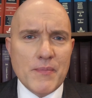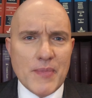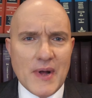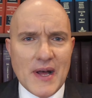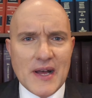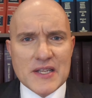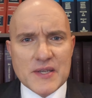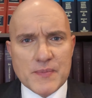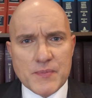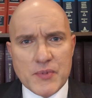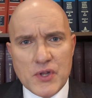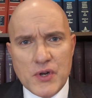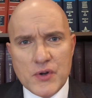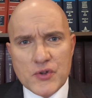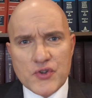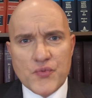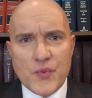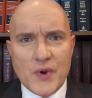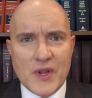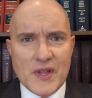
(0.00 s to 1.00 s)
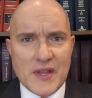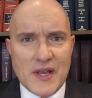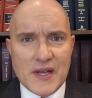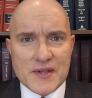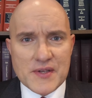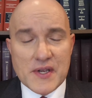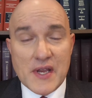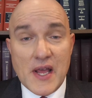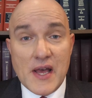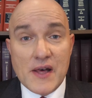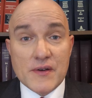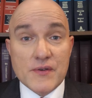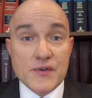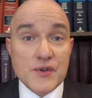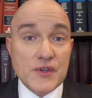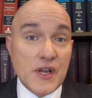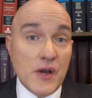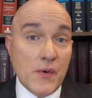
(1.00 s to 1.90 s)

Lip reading: bonds below $20,000.